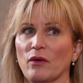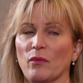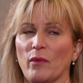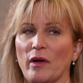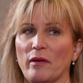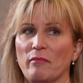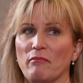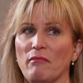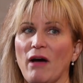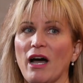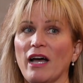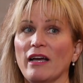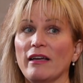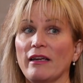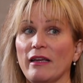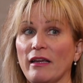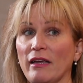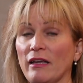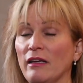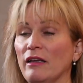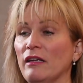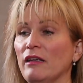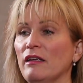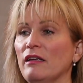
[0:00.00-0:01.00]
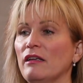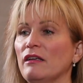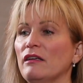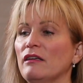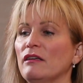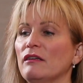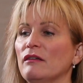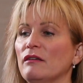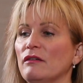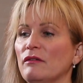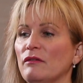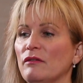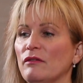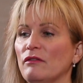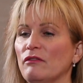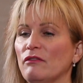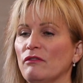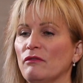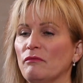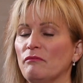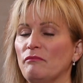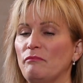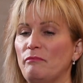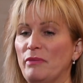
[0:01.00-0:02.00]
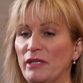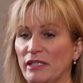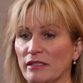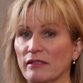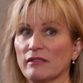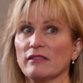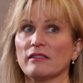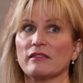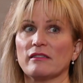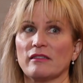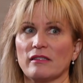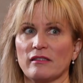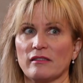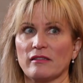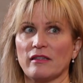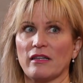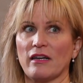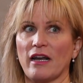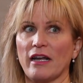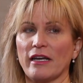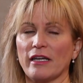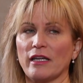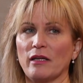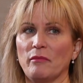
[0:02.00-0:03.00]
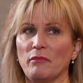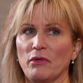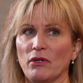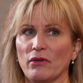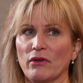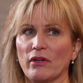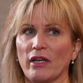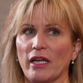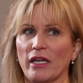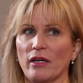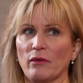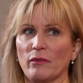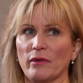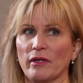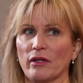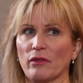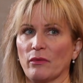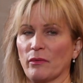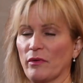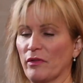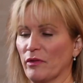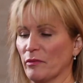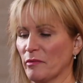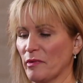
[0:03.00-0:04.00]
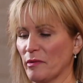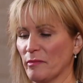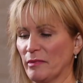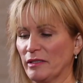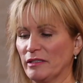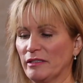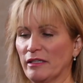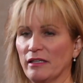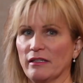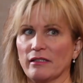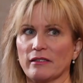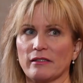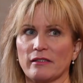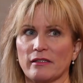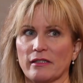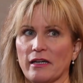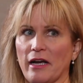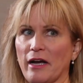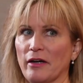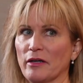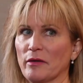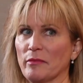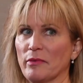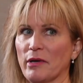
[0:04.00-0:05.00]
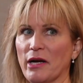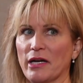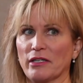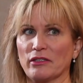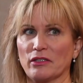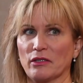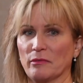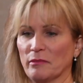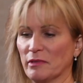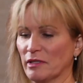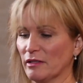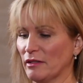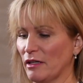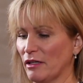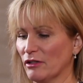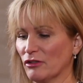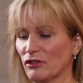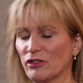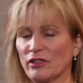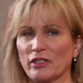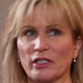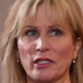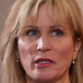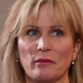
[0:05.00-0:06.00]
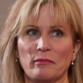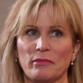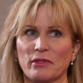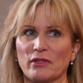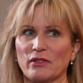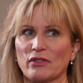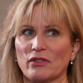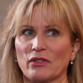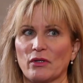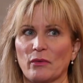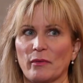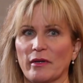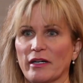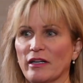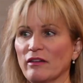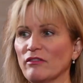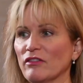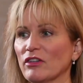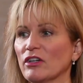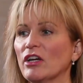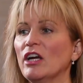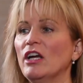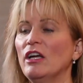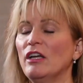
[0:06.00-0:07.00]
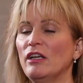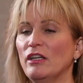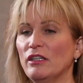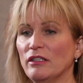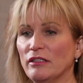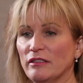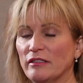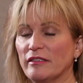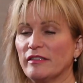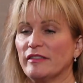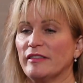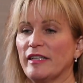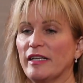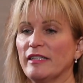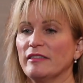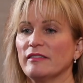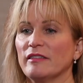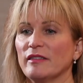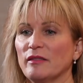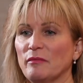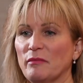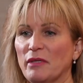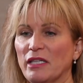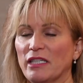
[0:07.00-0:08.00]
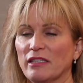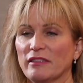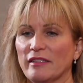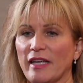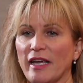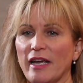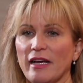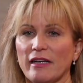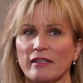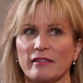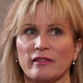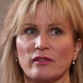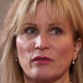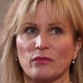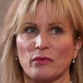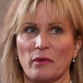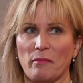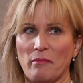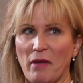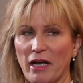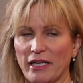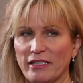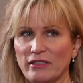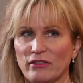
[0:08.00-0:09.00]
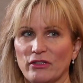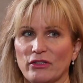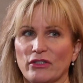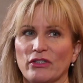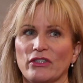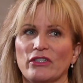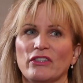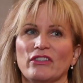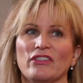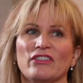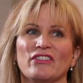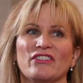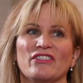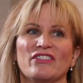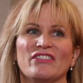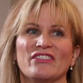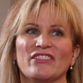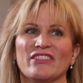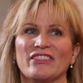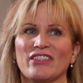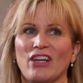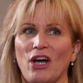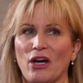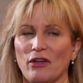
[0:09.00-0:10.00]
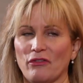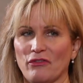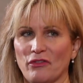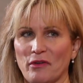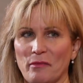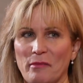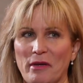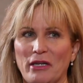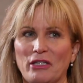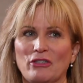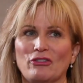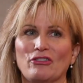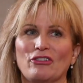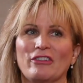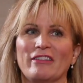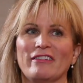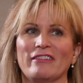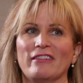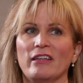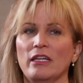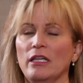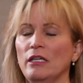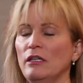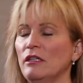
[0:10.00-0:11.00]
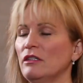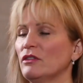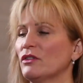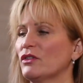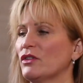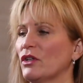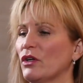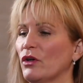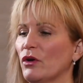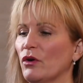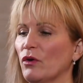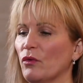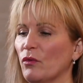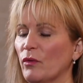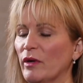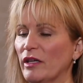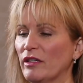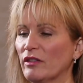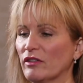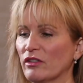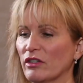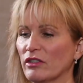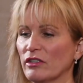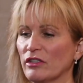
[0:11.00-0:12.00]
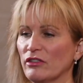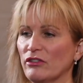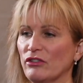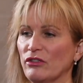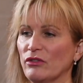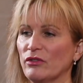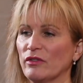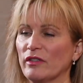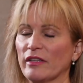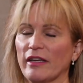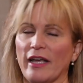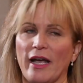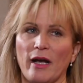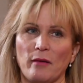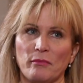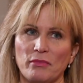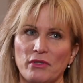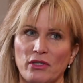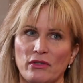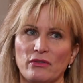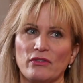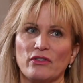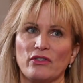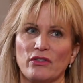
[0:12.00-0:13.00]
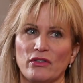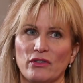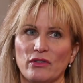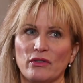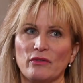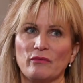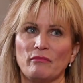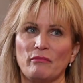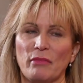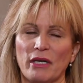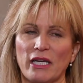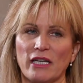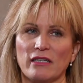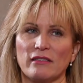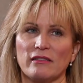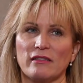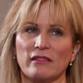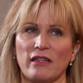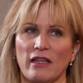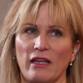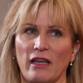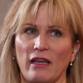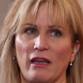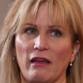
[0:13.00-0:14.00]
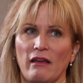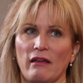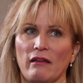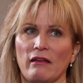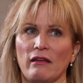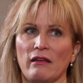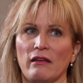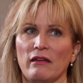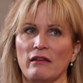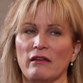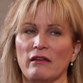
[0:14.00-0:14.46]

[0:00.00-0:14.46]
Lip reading: it when my businesses that I communicate with, whether it be my dentist, a chiropractor, a massage therapist, or whatever, sends me a text reminder, confirmation. So we started using App22 because they